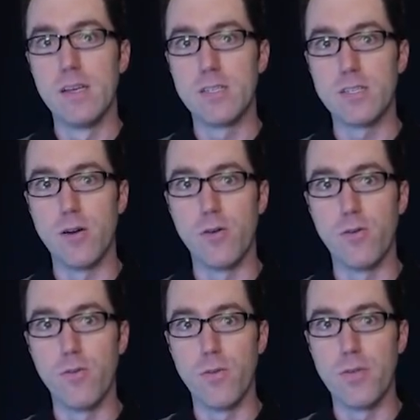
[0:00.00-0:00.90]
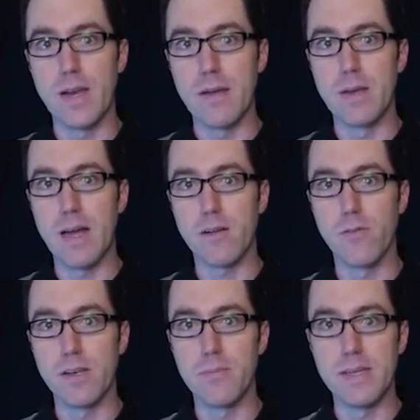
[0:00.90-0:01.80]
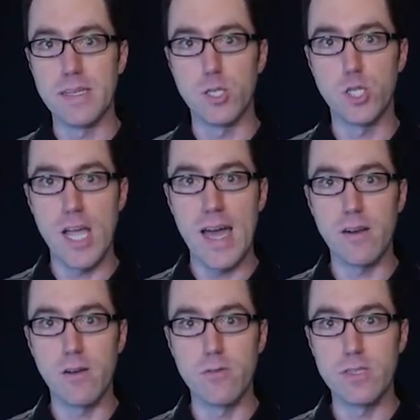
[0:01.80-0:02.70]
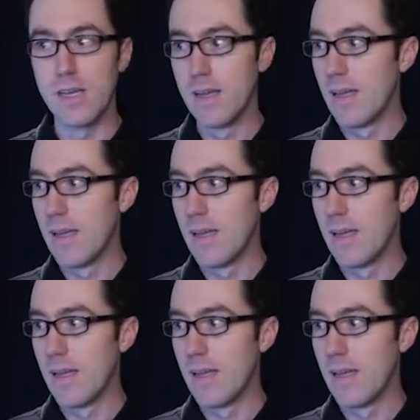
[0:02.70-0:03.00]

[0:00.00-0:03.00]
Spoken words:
so that I'm not going to be in shadows